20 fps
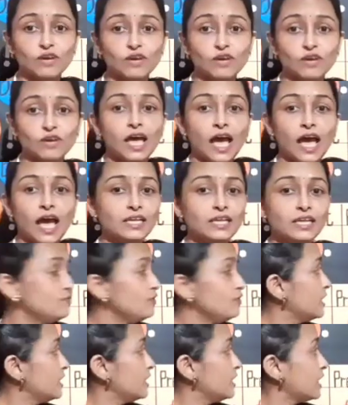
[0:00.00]
as
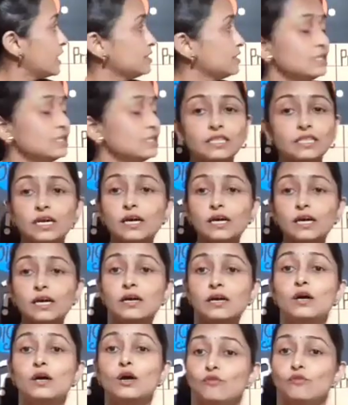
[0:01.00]
we can see the
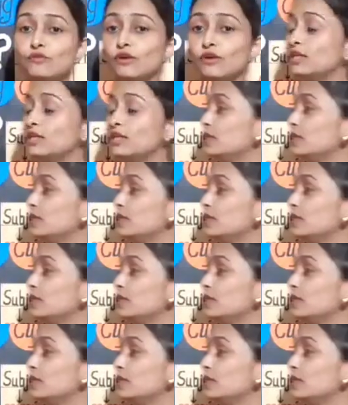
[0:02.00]
full